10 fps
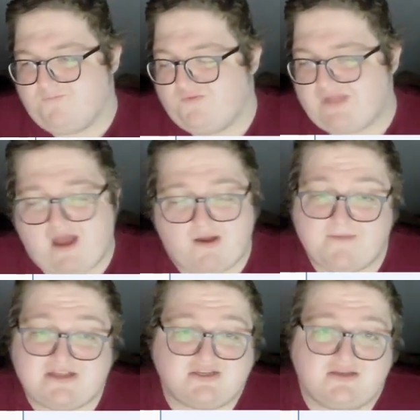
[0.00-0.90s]
how I
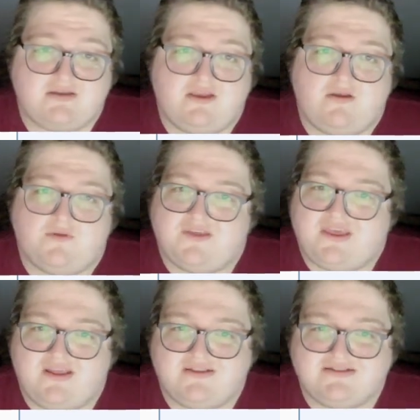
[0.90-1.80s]
mentioned, you know, the
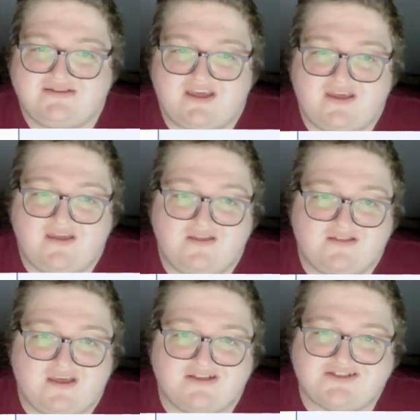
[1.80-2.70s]
Kings, they
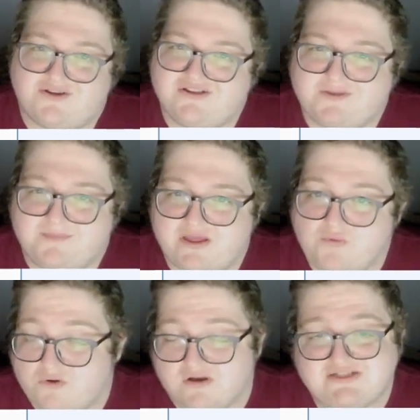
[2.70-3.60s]
started to play
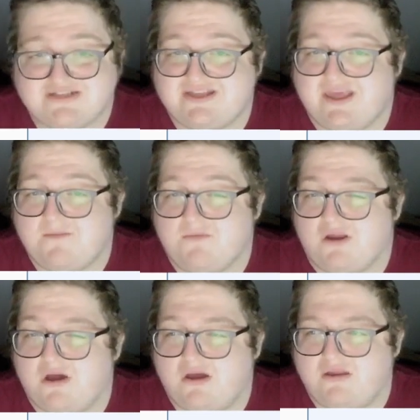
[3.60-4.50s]
worse as the game
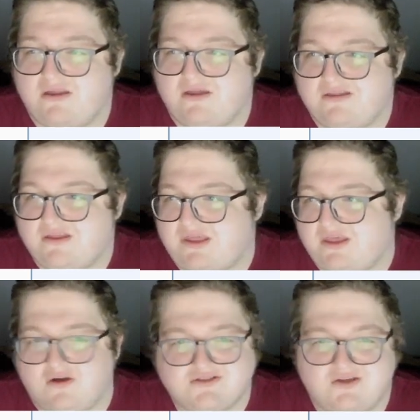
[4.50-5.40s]
went on.
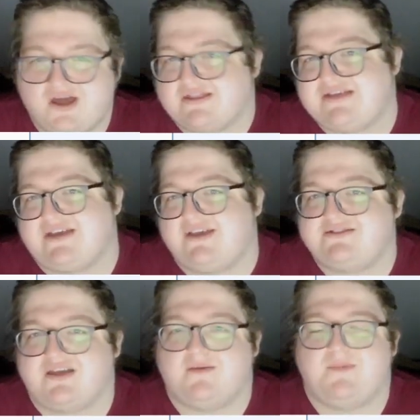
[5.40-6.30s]
He also got less ice
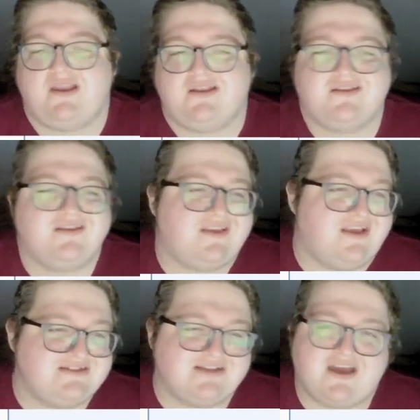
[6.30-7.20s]
time. And
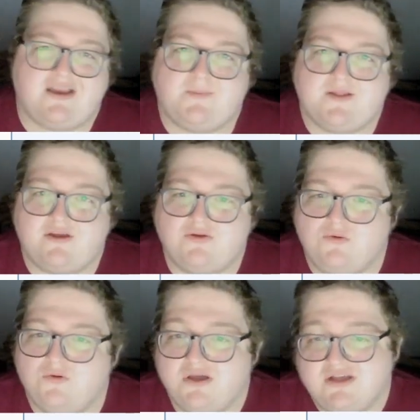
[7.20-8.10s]
he's the kind of player
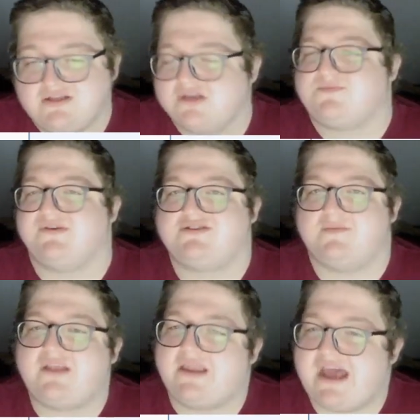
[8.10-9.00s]
who does bring
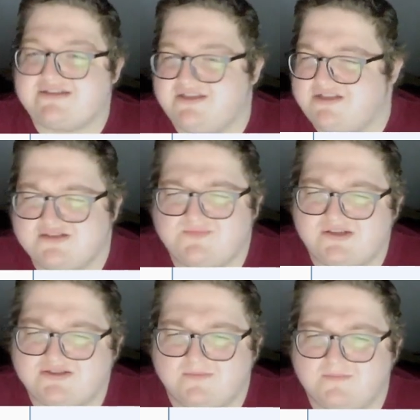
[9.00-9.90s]
some tenacity, does
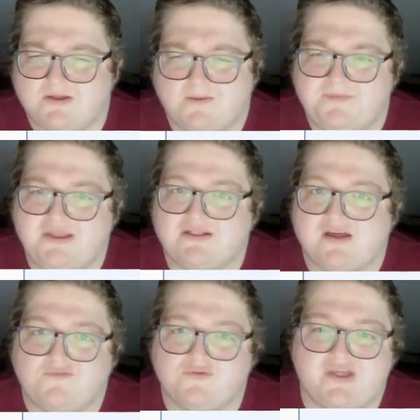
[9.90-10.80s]
bring some compete
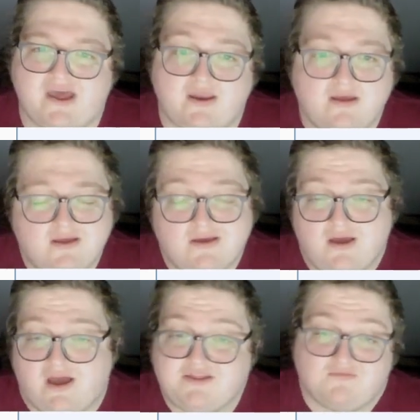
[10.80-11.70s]
level that
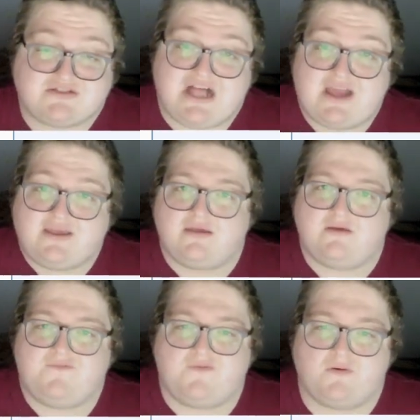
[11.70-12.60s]
I think was lacking
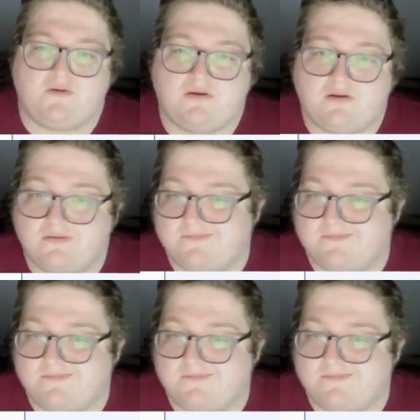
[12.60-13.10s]
for,